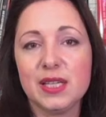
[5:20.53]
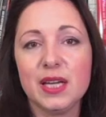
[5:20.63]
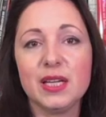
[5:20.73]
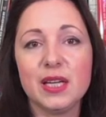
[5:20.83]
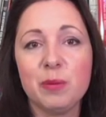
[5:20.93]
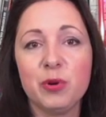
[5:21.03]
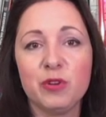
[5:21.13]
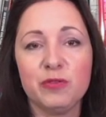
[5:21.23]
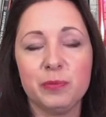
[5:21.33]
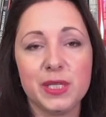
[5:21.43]
in a number
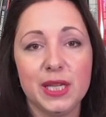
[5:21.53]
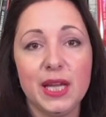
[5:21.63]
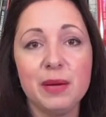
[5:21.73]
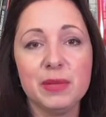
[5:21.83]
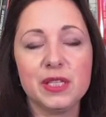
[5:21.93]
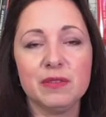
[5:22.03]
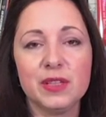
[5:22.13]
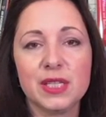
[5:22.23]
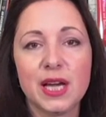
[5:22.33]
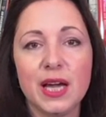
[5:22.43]
of misalignments of
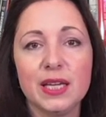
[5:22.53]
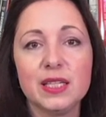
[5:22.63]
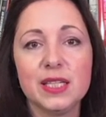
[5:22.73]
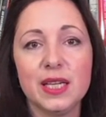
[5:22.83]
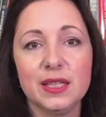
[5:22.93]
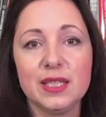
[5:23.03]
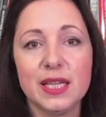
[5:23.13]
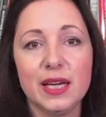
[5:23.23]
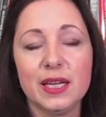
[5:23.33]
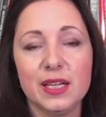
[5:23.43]
this kind in the
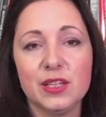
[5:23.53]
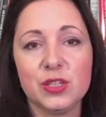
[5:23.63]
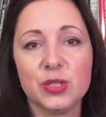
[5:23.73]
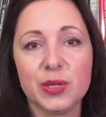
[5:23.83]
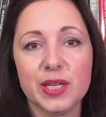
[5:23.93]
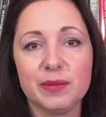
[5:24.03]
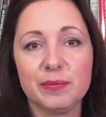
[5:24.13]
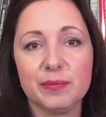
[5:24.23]
tech industry.